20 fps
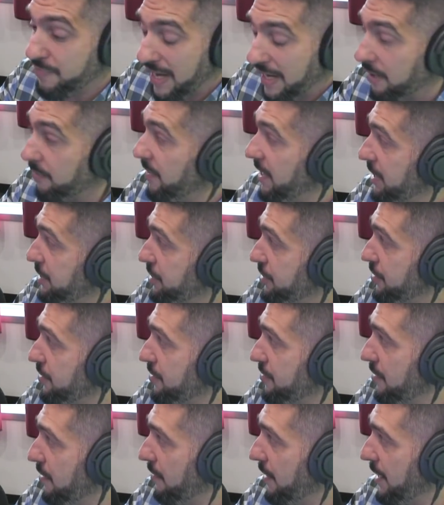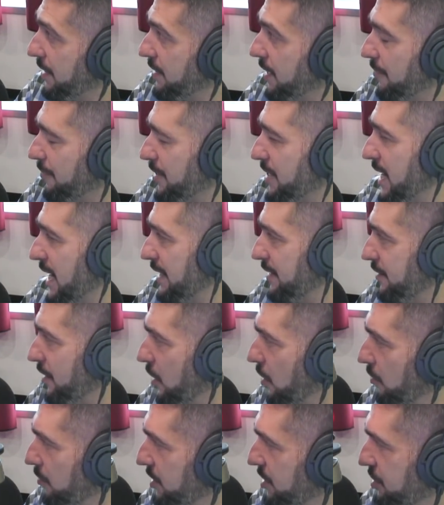make sure you don't end up in that
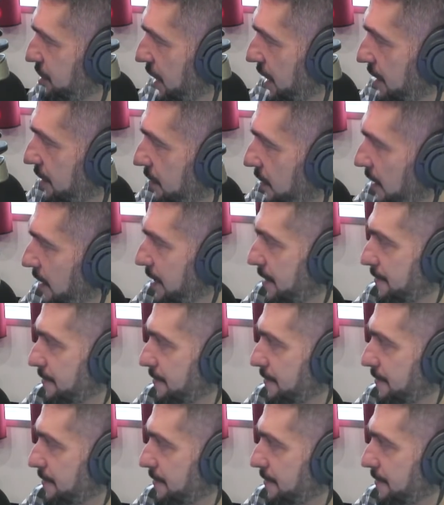dome in January.